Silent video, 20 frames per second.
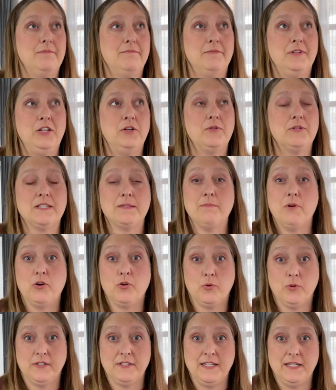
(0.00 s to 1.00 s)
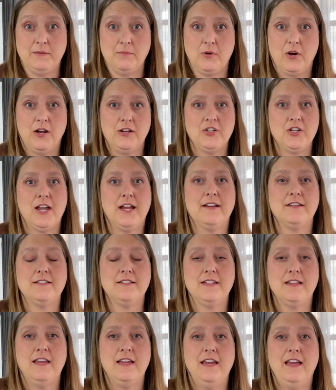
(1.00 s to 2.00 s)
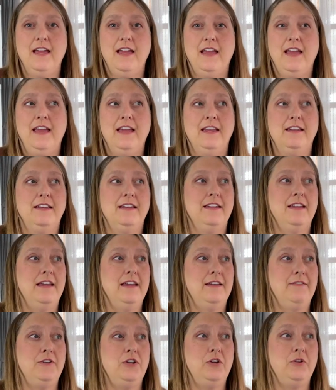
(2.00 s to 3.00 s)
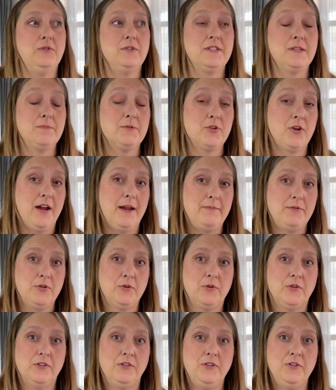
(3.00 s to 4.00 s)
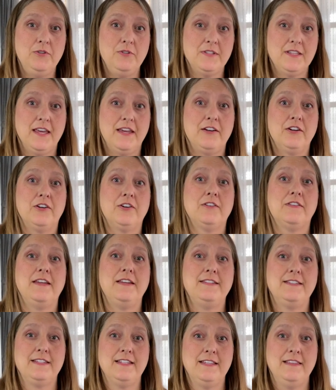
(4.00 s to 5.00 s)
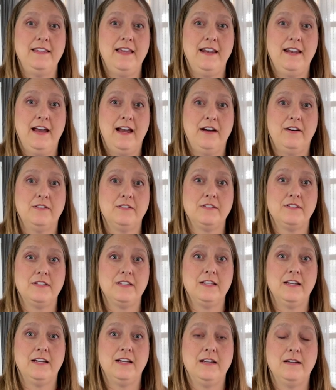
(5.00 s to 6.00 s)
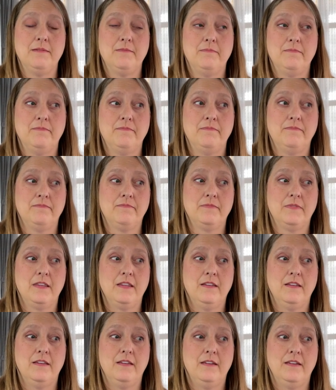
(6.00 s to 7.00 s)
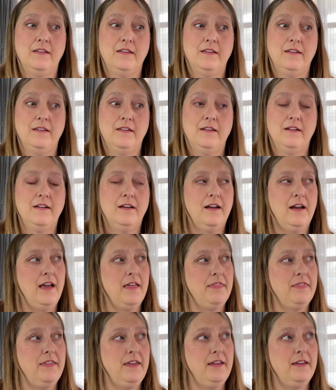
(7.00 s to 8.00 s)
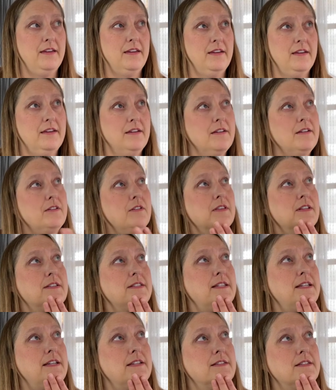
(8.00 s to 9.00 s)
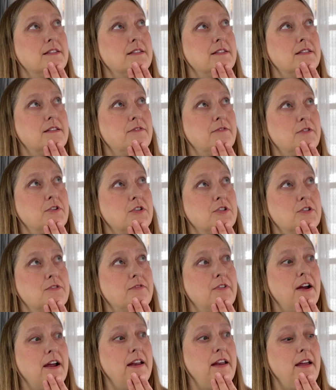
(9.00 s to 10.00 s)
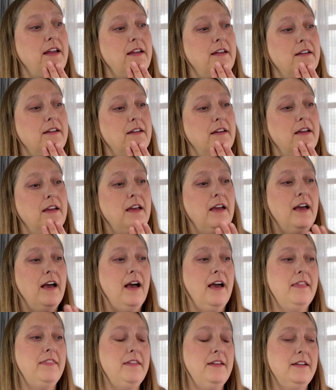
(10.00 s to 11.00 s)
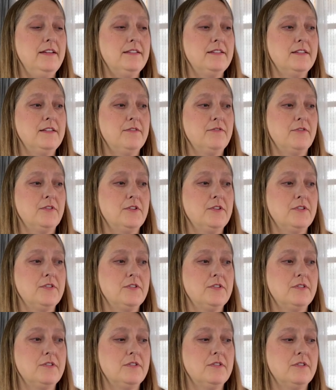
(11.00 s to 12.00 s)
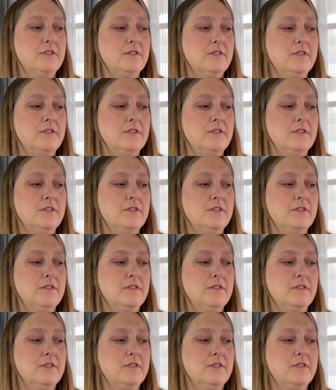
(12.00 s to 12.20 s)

you know, a small quilting project. And if you subscribe to her newsletter, they send that out, I think, let's see, is this the first Friday? I think it's the first